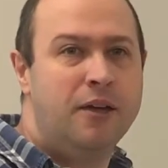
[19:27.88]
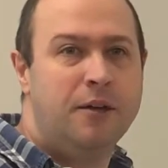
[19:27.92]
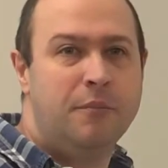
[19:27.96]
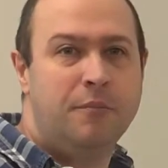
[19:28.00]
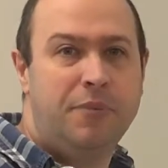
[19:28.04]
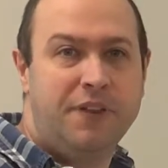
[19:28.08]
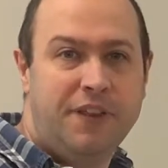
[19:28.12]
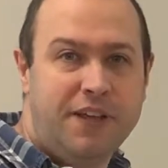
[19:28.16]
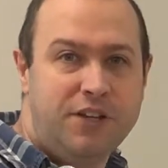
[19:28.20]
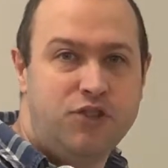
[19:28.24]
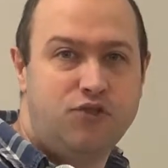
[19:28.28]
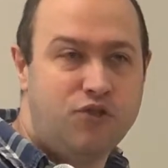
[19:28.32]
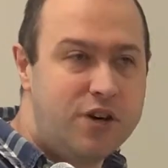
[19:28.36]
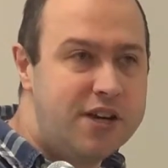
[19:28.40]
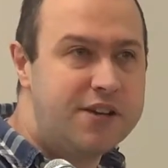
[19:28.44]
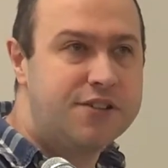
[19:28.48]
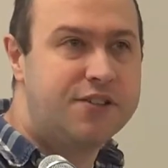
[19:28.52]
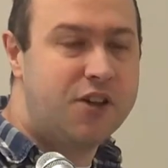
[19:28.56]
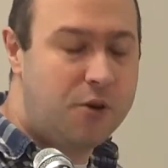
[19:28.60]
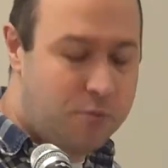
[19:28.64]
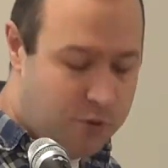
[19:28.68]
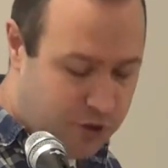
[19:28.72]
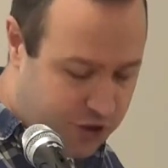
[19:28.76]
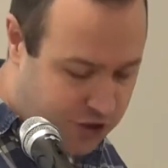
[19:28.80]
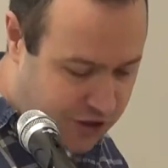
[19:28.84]
But they drink
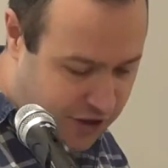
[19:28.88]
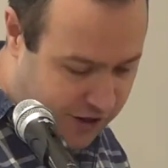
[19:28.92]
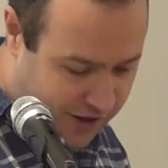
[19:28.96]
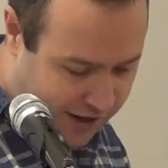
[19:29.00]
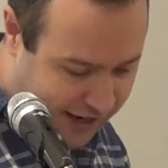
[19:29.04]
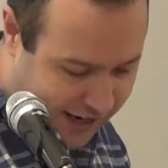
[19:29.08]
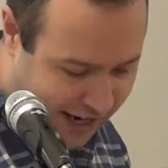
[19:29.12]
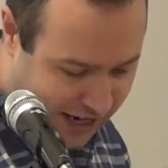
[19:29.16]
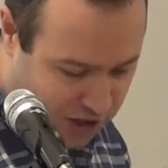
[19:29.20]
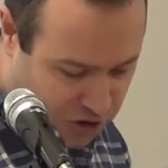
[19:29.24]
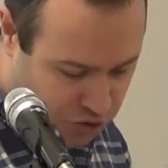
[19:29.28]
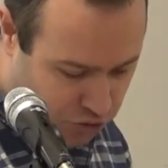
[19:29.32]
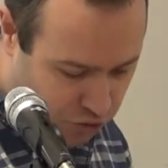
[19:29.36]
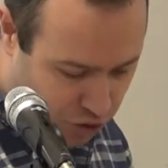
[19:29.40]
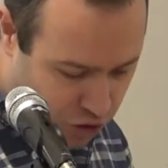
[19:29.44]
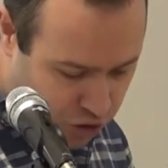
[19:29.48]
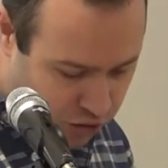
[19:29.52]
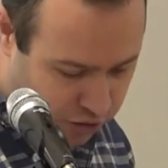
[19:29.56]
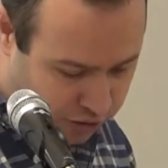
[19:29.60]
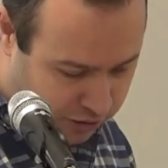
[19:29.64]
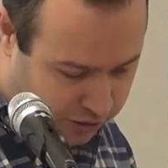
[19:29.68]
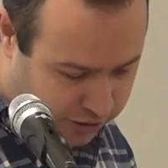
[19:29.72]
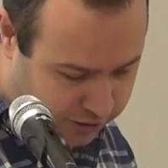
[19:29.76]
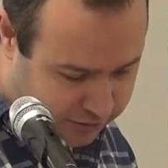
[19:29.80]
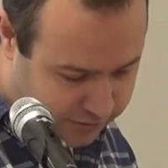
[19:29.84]
so much that they get
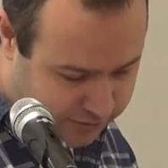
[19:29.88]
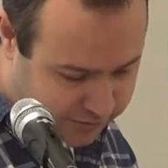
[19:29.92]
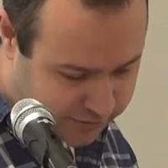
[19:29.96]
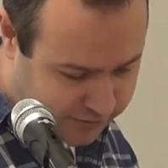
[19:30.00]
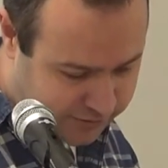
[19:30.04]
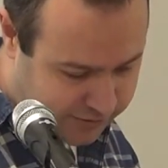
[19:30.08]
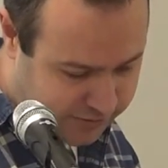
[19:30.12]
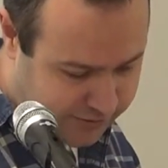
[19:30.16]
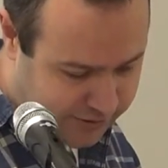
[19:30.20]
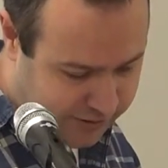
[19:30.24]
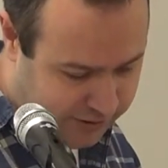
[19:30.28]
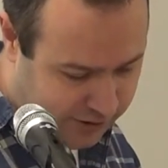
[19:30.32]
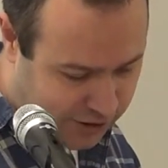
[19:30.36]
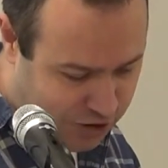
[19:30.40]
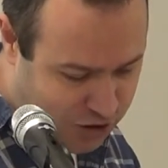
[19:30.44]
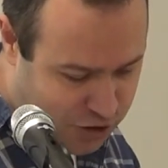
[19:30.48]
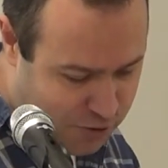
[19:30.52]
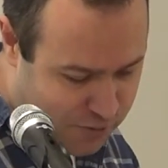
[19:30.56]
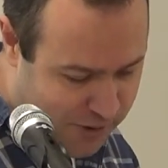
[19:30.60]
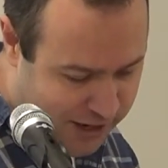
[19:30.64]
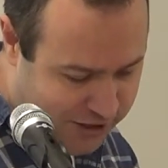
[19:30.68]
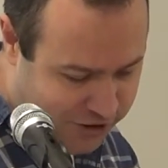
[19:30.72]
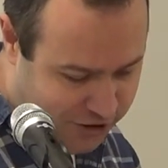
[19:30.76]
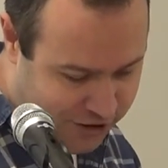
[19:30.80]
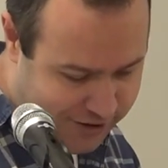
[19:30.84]
drunk. Could you
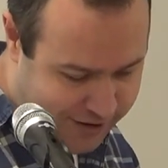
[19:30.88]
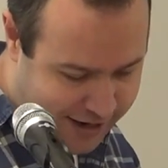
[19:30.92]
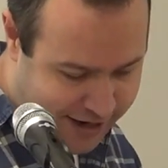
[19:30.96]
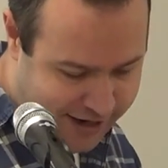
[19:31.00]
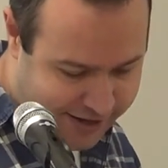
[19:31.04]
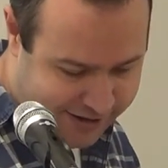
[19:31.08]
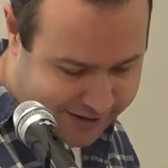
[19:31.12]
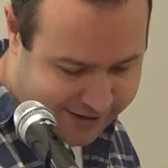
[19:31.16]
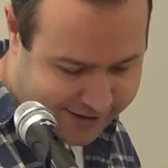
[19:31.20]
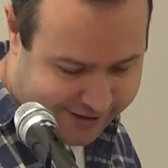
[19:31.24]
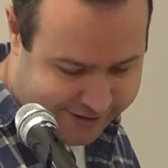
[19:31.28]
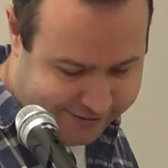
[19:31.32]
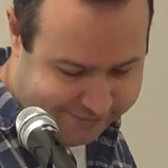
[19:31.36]
imagine that?